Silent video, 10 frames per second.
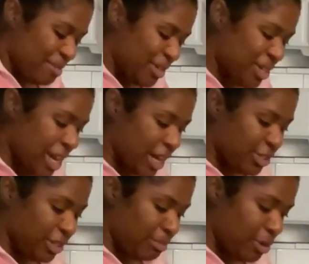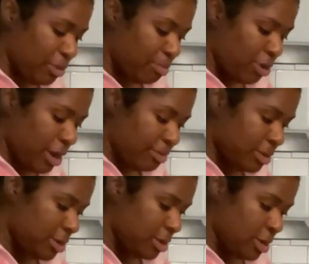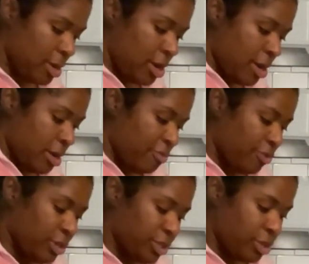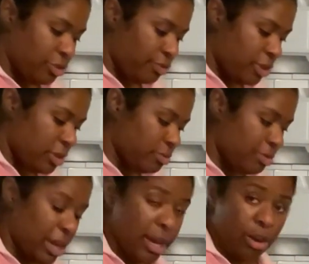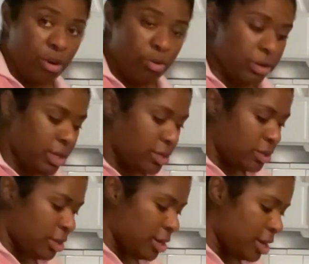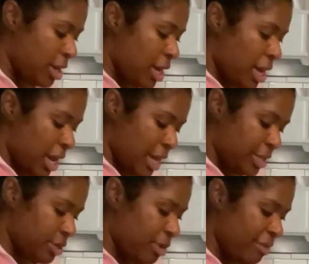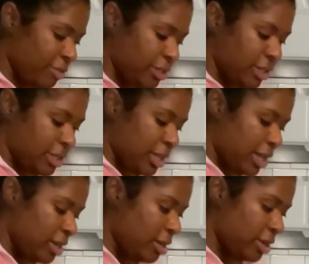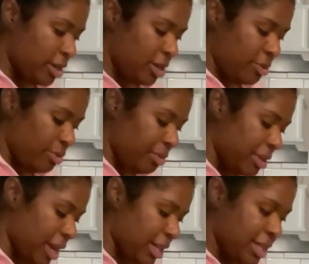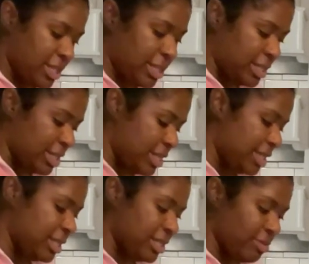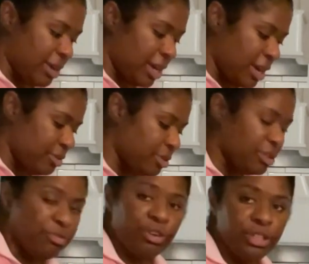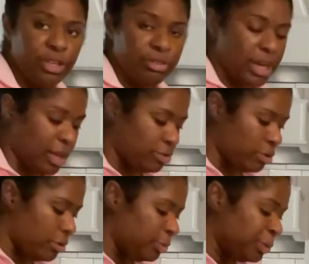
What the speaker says: she actually meal prepped French toast for us when we had our oldest, and so ever since then, we were like, this is the way to go. So it's a French toast casserole,